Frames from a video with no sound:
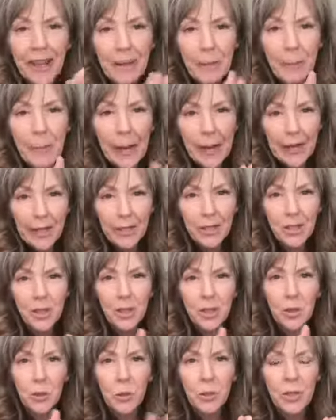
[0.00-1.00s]
and
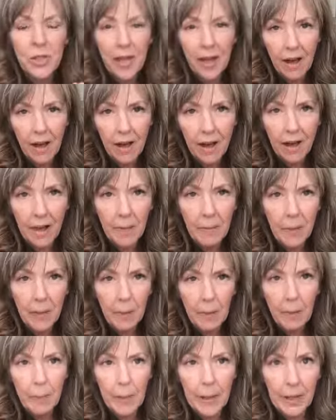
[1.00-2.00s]
manage your
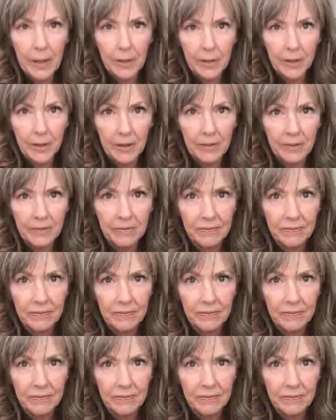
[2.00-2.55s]
time better.